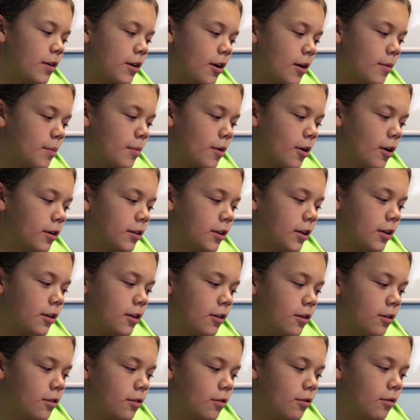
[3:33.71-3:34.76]
a number and then
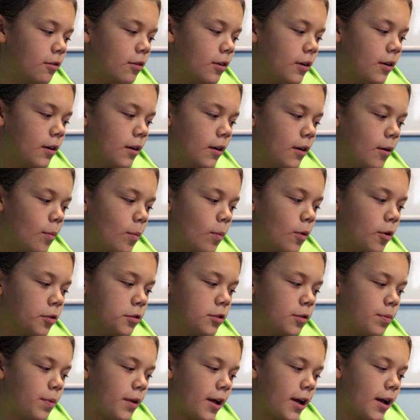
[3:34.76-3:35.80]
you
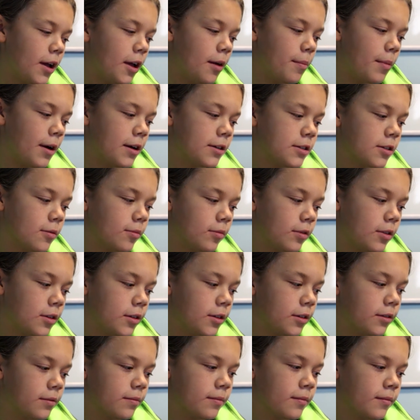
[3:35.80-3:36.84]
multiply it by
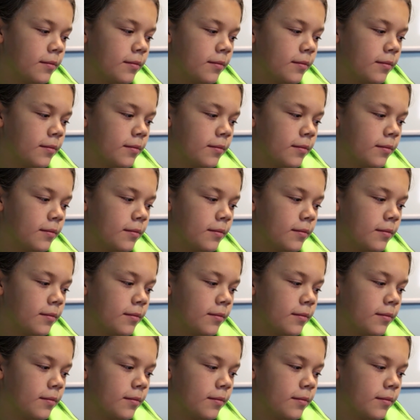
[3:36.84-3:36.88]
something.